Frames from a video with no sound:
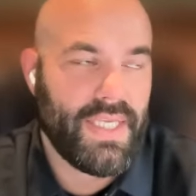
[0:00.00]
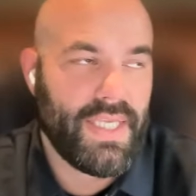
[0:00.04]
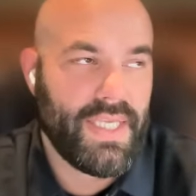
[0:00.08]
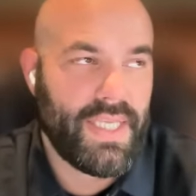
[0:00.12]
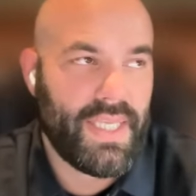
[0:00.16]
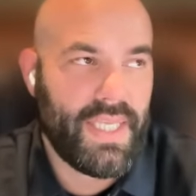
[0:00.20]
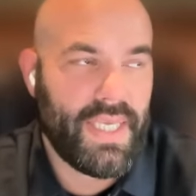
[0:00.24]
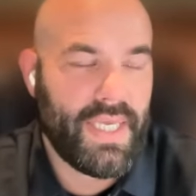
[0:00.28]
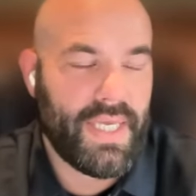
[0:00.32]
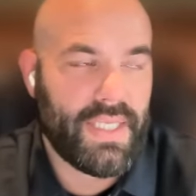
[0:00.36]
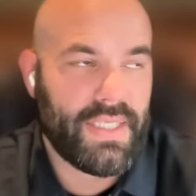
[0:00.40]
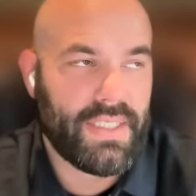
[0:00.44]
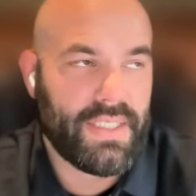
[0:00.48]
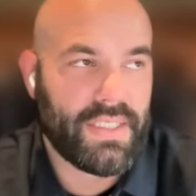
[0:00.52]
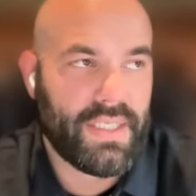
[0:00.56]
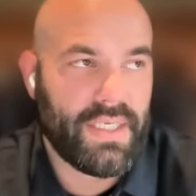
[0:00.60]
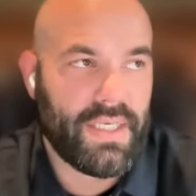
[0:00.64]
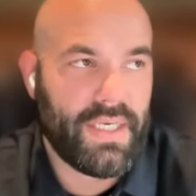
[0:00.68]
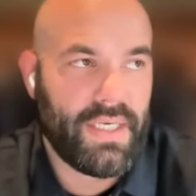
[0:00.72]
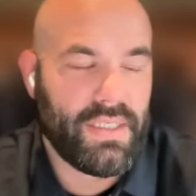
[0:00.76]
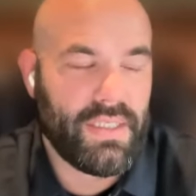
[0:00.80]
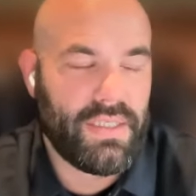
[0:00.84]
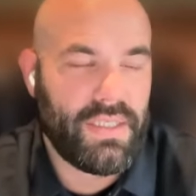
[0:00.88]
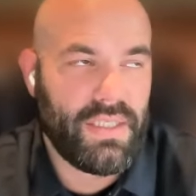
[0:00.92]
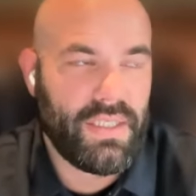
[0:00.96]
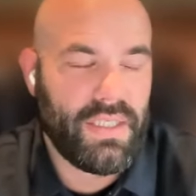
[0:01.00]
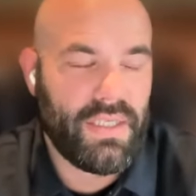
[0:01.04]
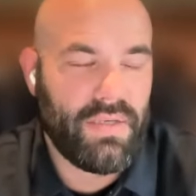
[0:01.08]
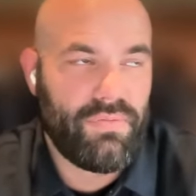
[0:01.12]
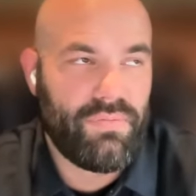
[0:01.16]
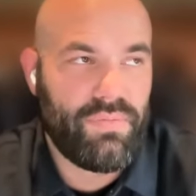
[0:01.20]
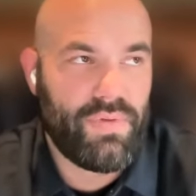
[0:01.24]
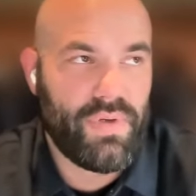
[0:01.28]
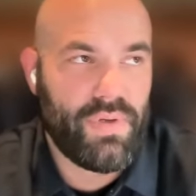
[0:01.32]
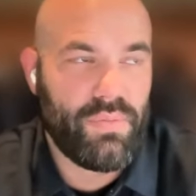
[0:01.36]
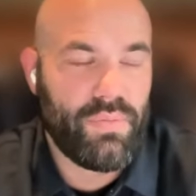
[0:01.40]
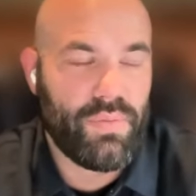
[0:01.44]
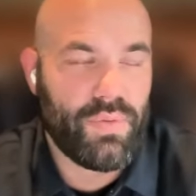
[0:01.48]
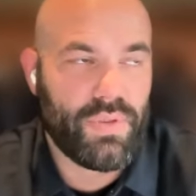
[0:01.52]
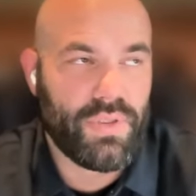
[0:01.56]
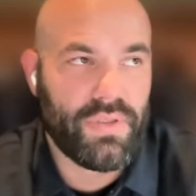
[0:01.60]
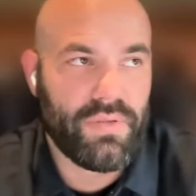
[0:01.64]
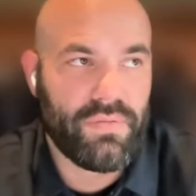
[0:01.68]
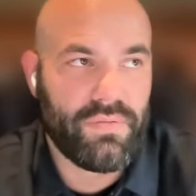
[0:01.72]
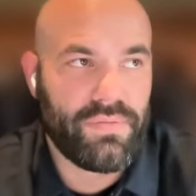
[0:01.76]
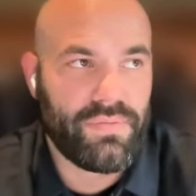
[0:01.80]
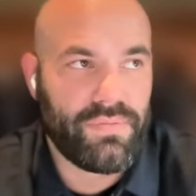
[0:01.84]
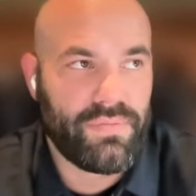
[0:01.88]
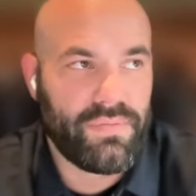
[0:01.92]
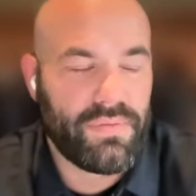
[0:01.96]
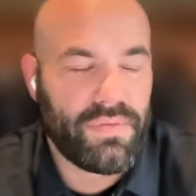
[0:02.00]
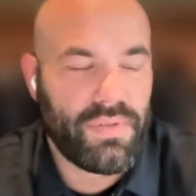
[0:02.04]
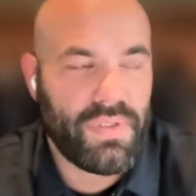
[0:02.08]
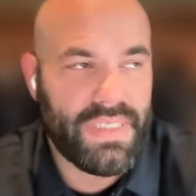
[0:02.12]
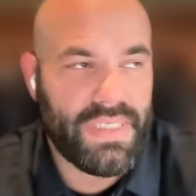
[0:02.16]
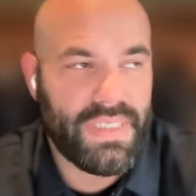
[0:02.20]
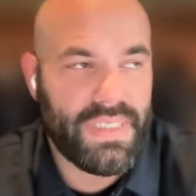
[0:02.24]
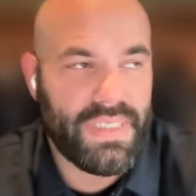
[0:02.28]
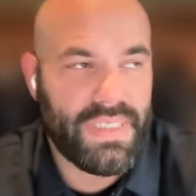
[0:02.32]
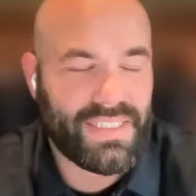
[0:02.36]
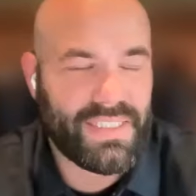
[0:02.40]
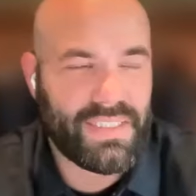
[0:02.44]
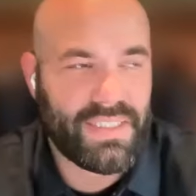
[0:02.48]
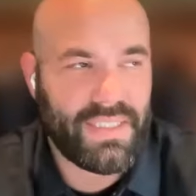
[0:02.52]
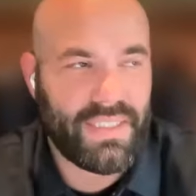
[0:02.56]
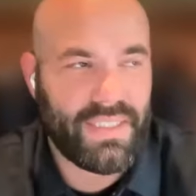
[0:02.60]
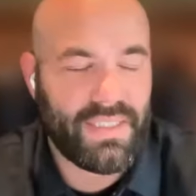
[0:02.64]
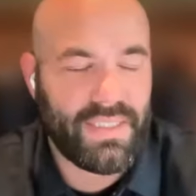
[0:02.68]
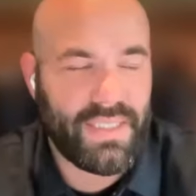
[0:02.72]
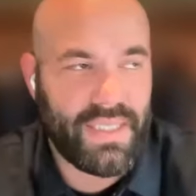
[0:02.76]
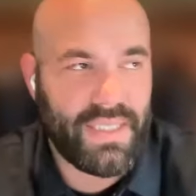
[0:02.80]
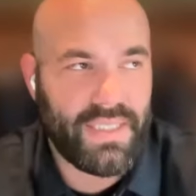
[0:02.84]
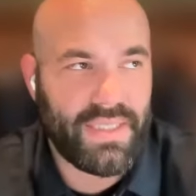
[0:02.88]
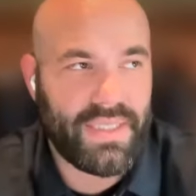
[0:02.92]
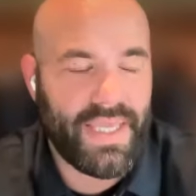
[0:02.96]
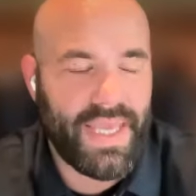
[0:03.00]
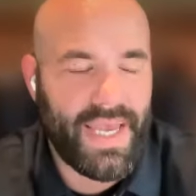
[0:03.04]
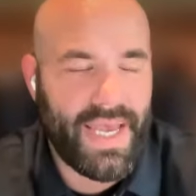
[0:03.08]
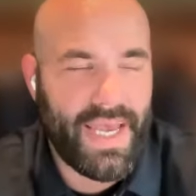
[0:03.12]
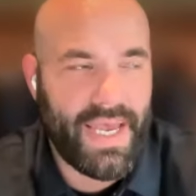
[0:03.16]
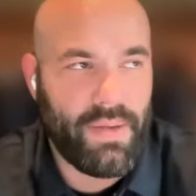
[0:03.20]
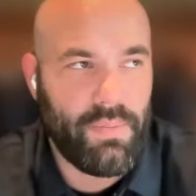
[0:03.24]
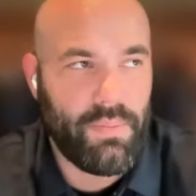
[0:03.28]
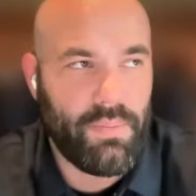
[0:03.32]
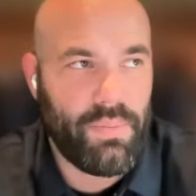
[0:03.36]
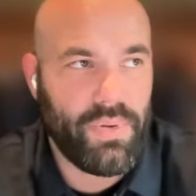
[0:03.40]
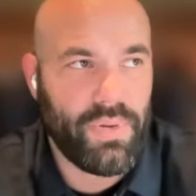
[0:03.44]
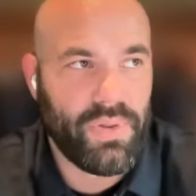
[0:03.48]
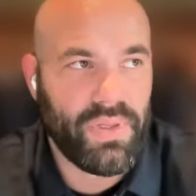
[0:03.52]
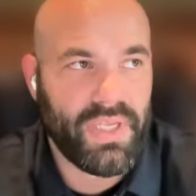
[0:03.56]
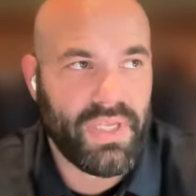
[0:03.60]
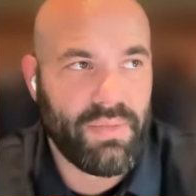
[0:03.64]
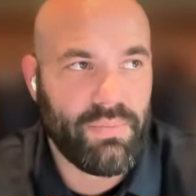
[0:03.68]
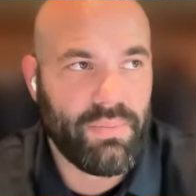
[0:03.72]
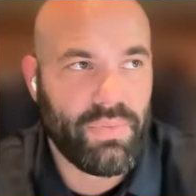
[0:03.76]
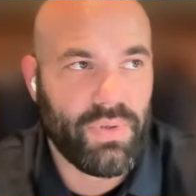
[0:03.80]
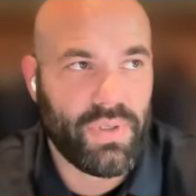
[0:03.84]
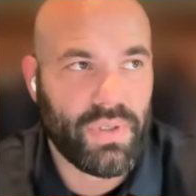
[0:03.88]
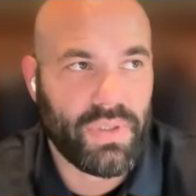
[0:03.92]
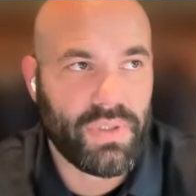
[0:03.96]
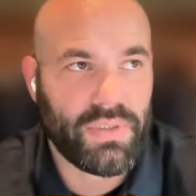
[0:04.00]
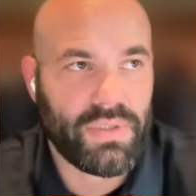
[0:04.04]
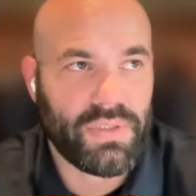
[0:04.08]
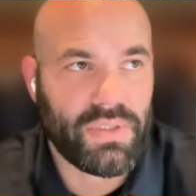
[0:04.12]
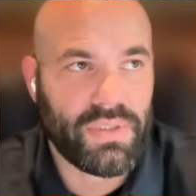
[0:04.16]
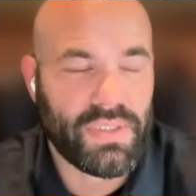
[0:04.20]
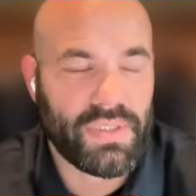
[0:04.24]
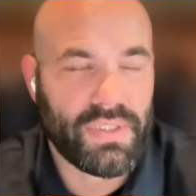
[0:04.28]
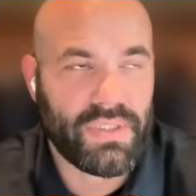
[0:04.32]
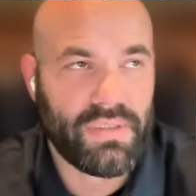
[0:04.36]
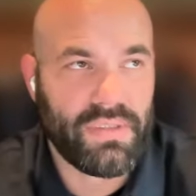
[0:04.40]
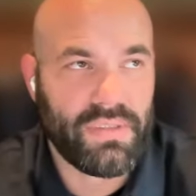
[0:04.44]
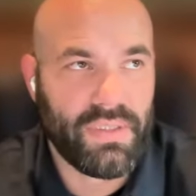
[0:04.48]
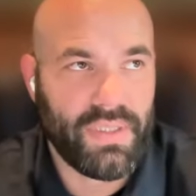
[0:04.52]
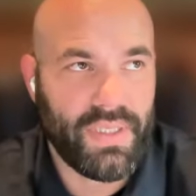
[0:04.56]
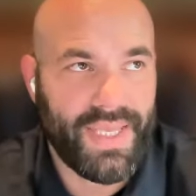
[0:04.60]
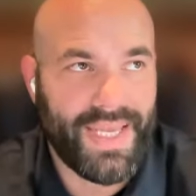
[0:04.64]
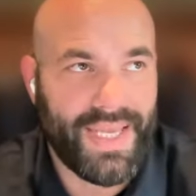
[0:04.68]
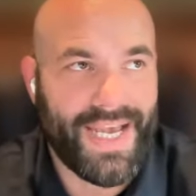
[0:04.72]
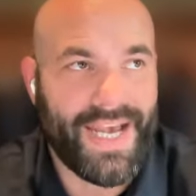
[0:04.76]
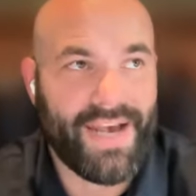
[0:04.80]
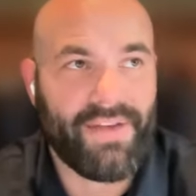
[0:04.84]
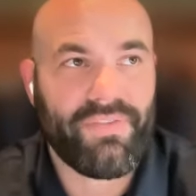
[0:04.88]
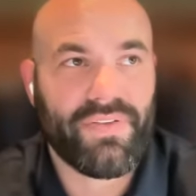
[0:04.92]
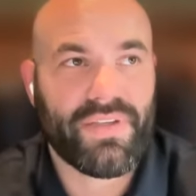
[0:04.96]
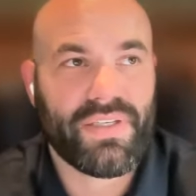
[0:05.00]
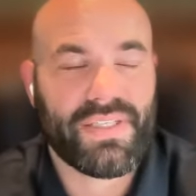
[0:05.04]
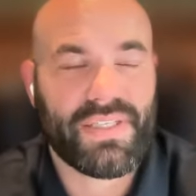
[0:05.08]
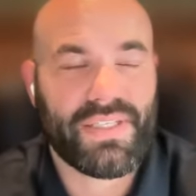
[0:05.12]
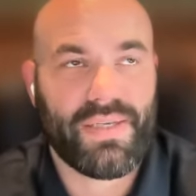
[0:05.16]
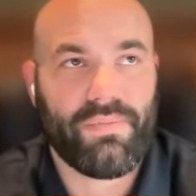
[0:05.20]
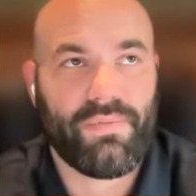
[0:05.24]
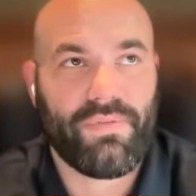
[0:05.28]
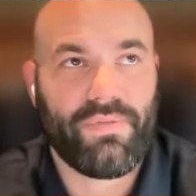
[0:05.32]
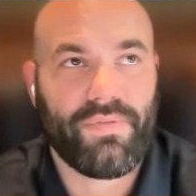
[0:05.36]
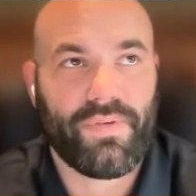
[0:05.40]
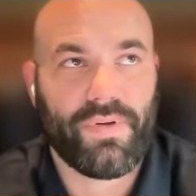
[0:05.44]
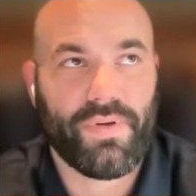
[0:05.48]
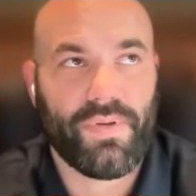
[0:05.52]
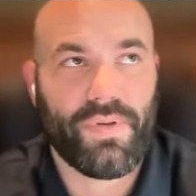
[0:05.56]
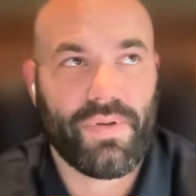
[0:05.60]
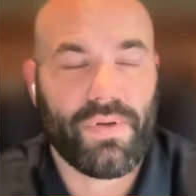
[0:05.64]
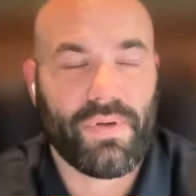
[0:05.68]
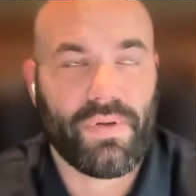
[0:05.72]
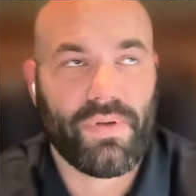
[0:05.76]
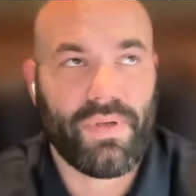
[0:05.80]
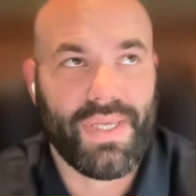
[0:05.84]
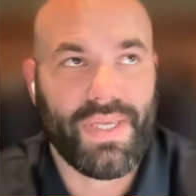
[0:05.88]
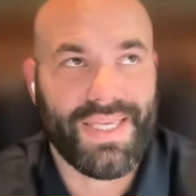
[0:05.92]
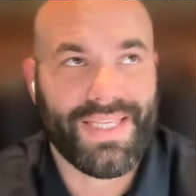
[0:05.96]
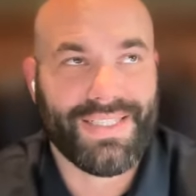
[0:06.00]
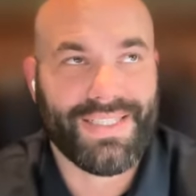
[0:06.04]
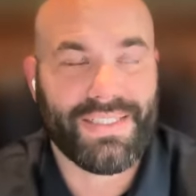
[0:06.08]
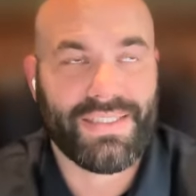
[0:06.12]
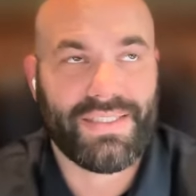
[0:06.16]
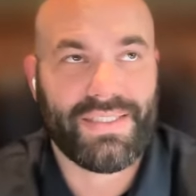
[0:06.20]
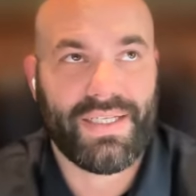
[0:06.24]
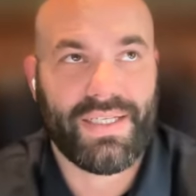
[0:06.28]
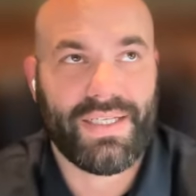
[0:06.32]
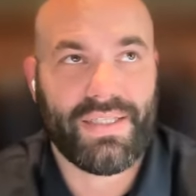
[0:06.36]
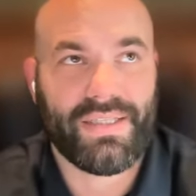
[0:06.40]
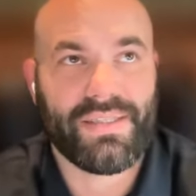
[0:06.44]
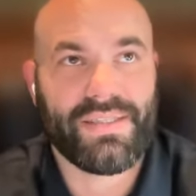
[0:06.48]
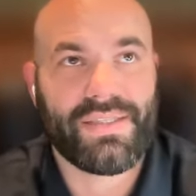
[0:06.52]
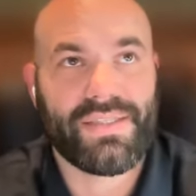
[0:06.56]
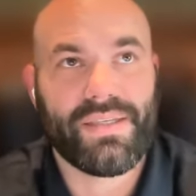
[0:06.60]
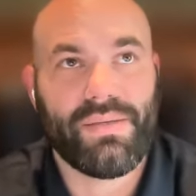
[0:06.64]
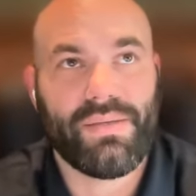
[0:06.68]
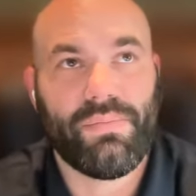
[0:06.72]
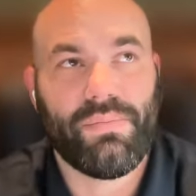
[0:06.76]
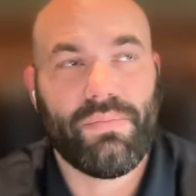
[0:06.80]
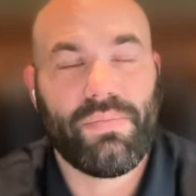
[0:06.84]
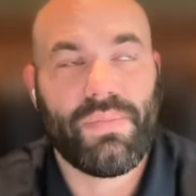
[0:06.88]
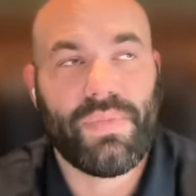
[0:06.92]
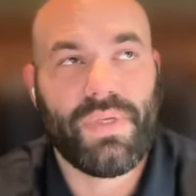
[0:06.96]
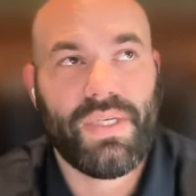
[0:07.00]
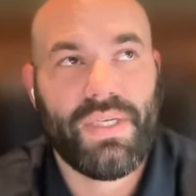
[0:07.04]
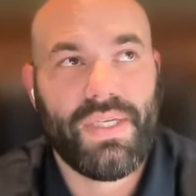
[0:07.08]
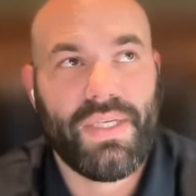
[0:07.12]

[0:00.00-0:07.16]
And I think if we would have extended that playbook just half a step further and done some